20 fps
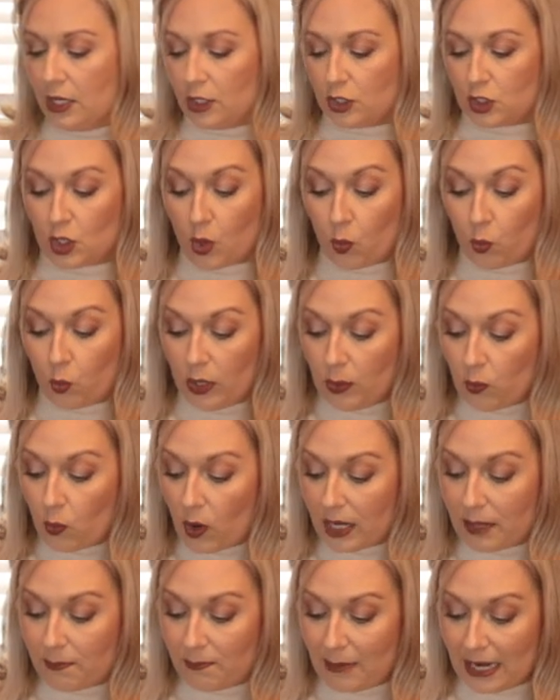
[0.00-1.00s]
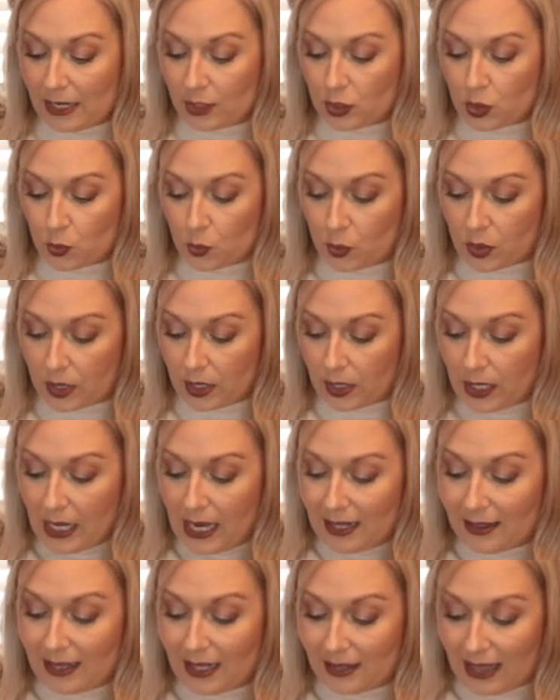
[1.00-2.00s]
So we wanna make sure
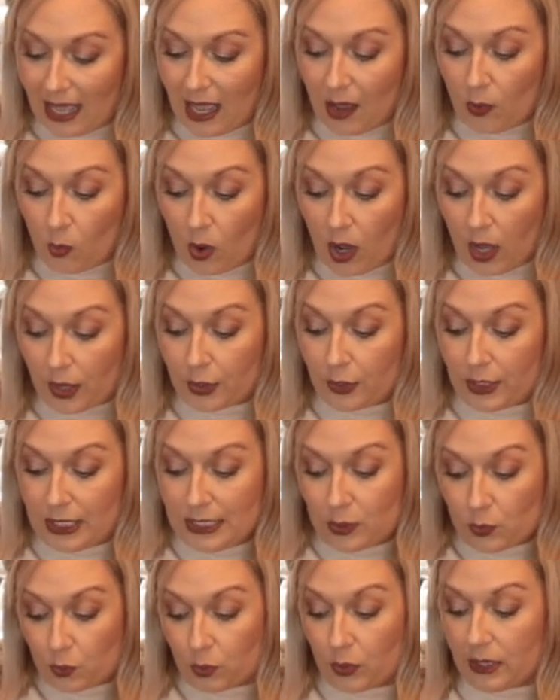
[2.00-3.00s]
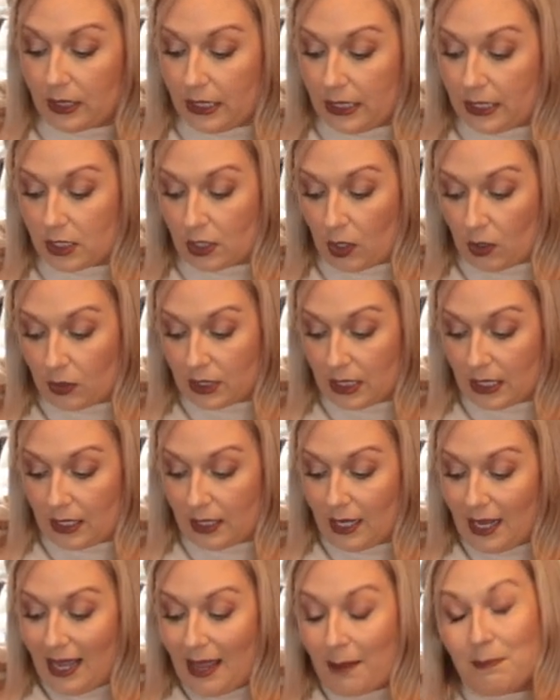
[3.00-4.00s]
that that water is really salted
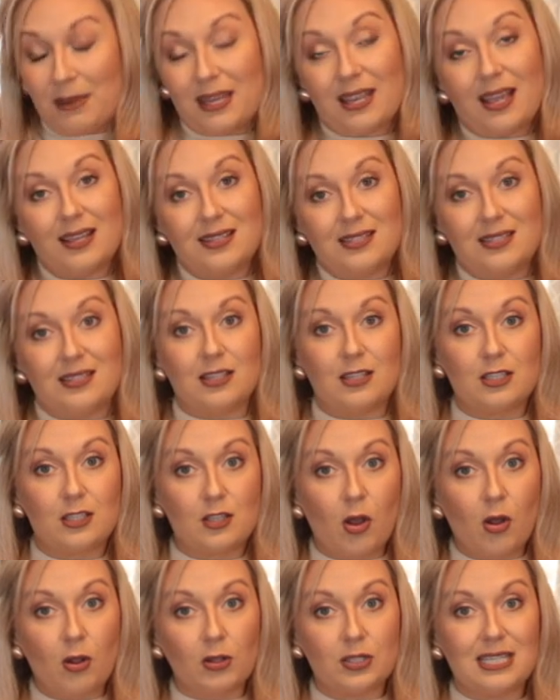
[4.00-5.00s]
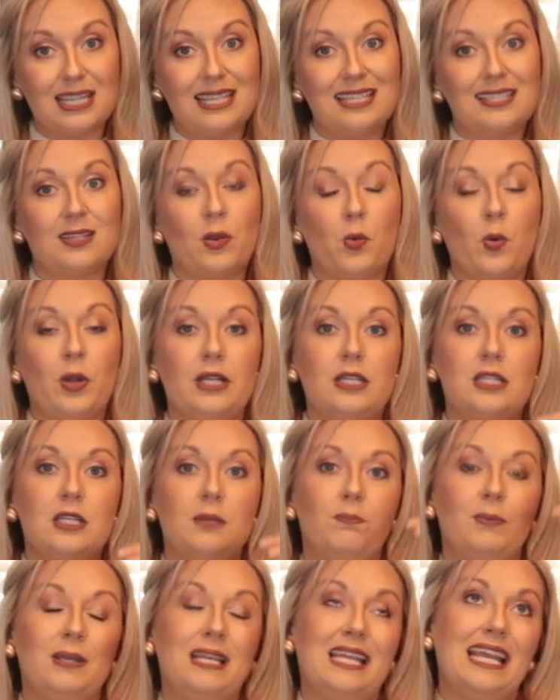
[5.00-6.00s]
because the salt is going
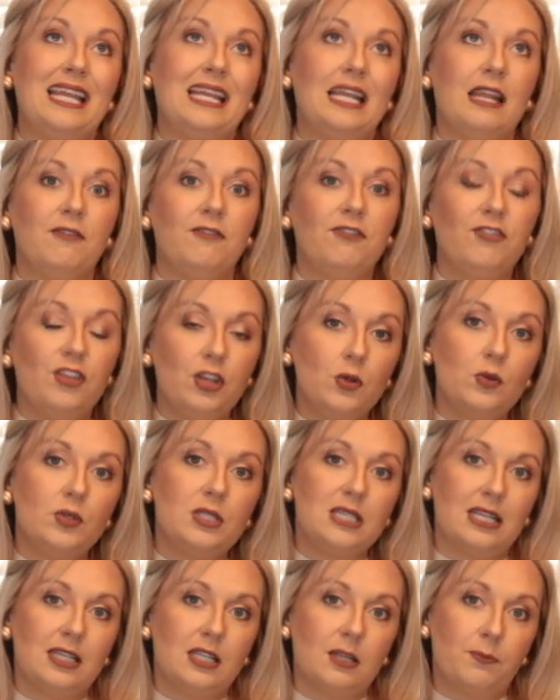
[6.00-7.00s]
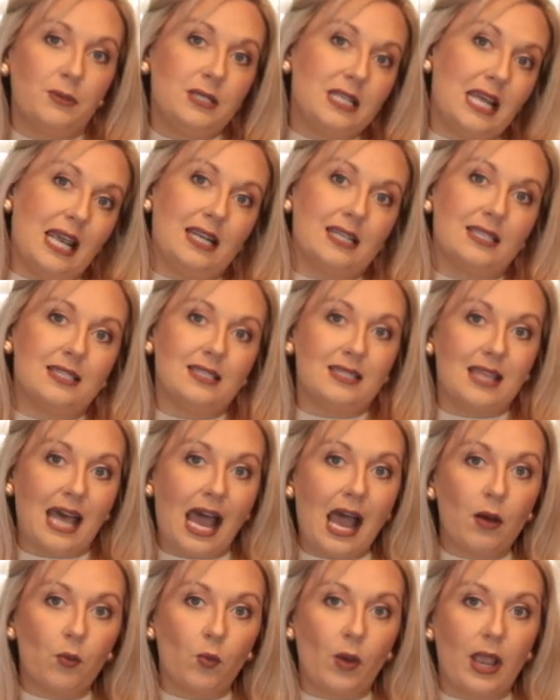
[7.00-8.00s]
to get infused in the potatoes
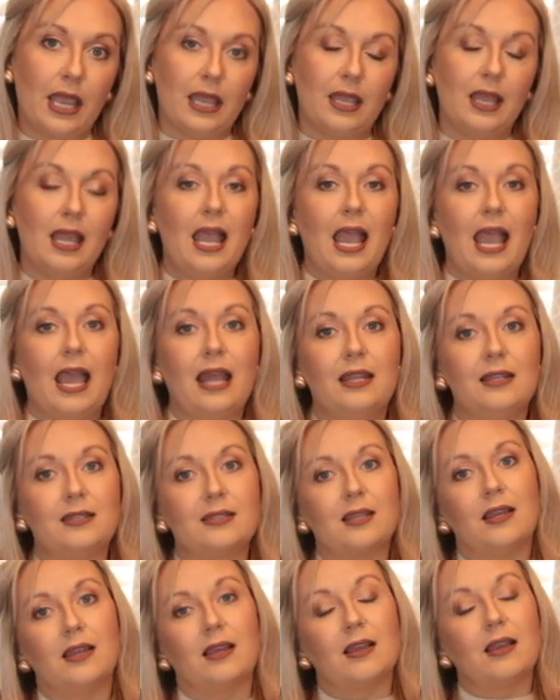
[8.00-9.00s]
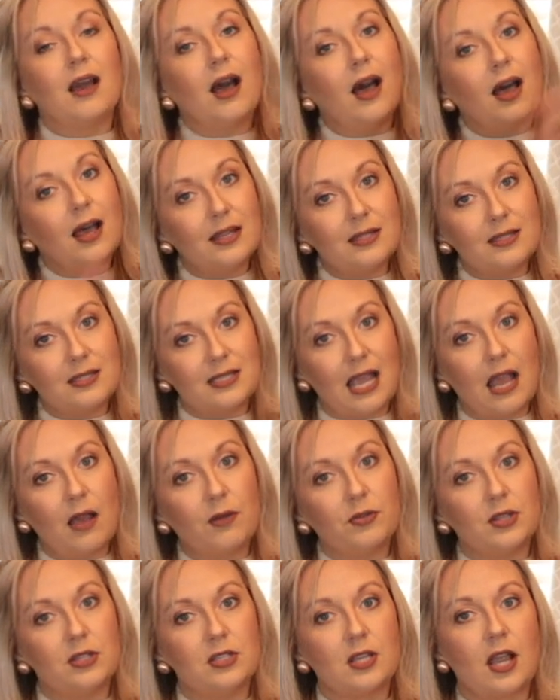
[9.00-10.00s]
that way and it's gonna cut
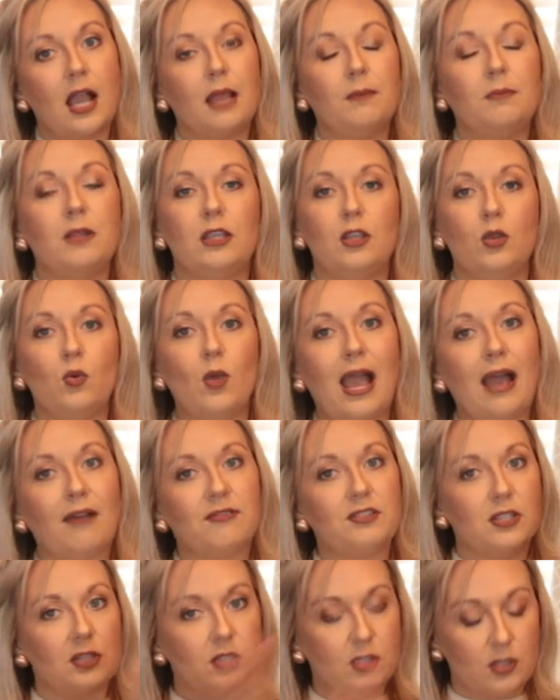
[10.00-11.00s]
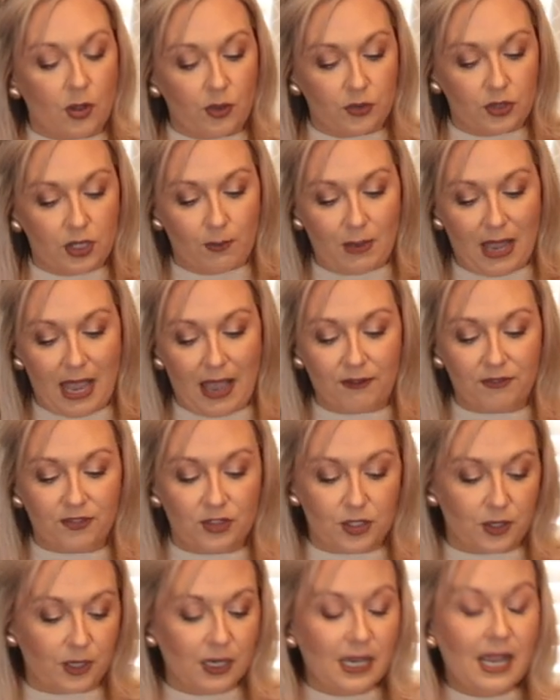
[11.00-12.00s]
down the time that you have to salt them
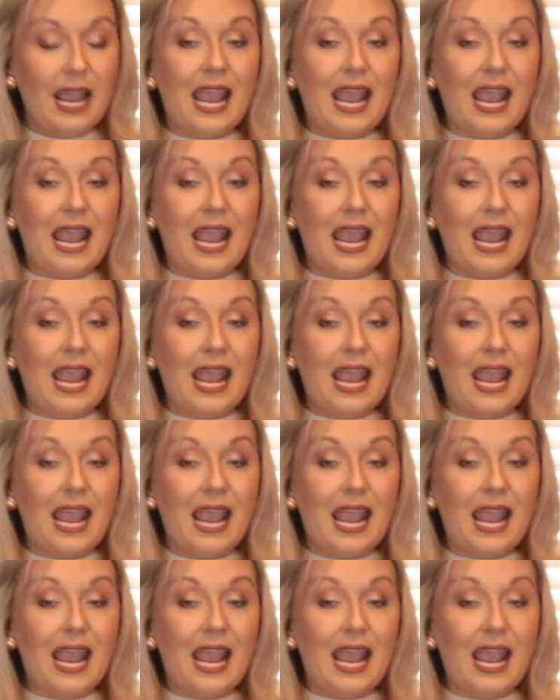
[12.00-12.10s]
after.